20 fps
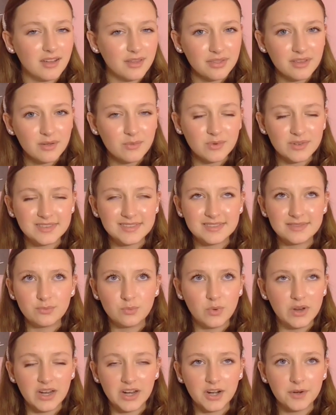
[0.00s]
Nothing
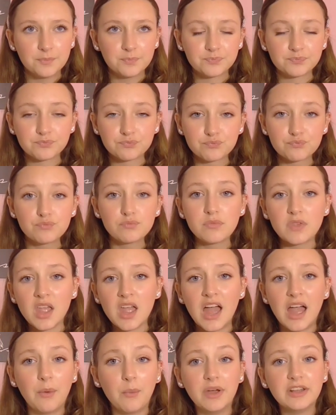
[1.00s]
was weird.
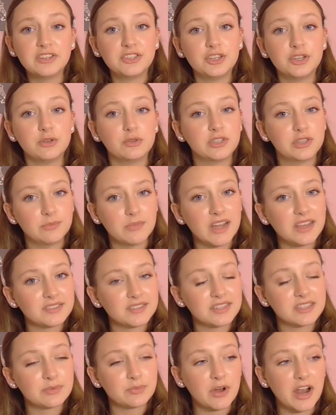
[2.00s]
I went to
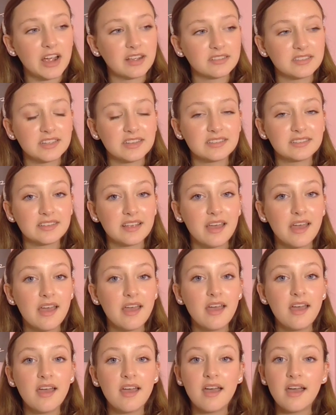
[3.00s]
gymnastics practice.
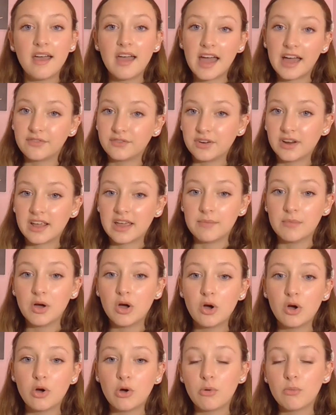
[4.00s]
After I came
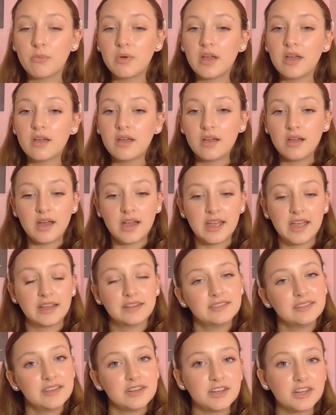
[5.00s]
home, I
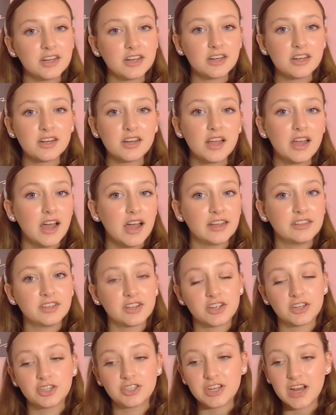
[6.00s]
had dinner, I
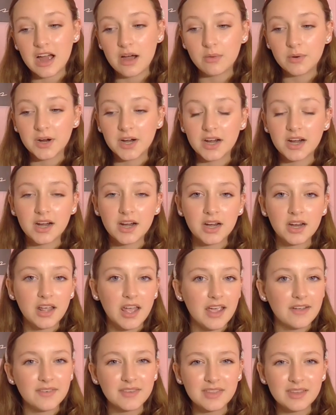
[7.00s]
took a shower,
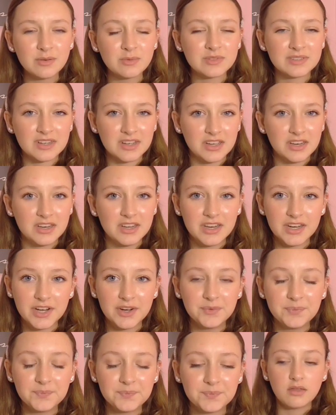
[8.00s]
everything was good,
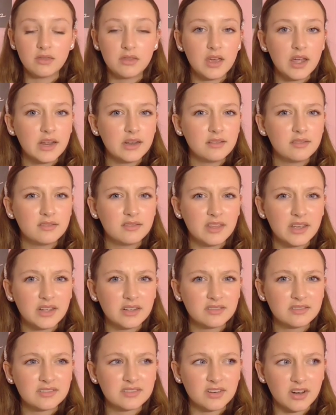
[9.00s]
Then
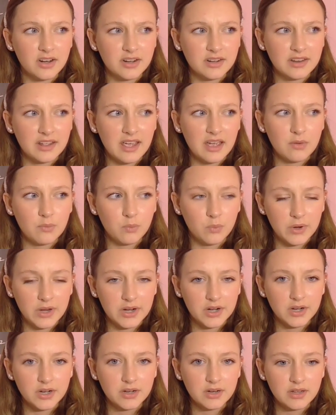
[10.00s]
things started to get
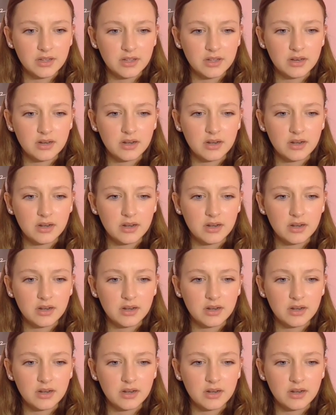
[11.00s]
weird.